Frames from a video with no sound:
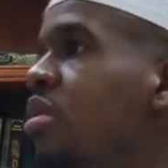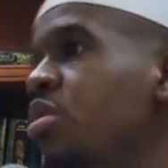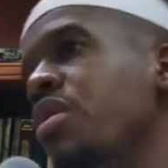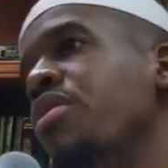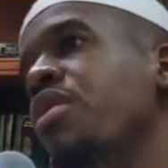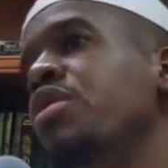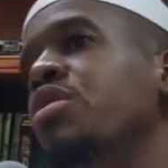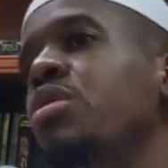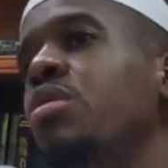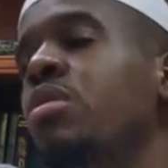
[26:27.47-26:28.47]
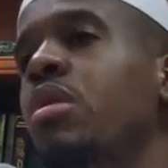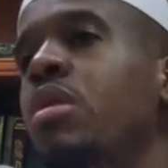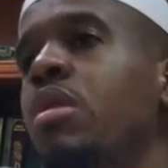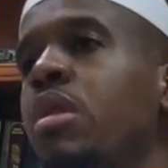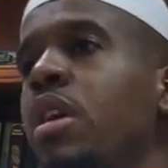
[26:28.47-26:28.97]
232.
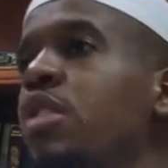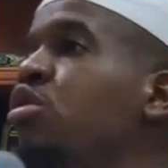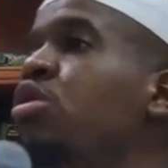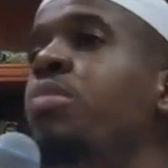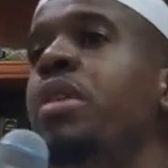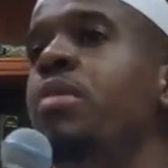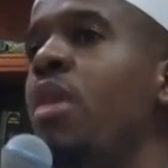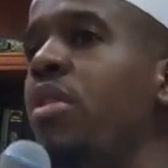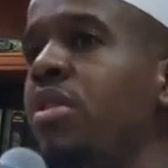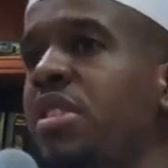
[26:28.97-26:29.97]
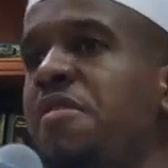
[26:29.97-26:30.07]
Yeah. It's too many brothers.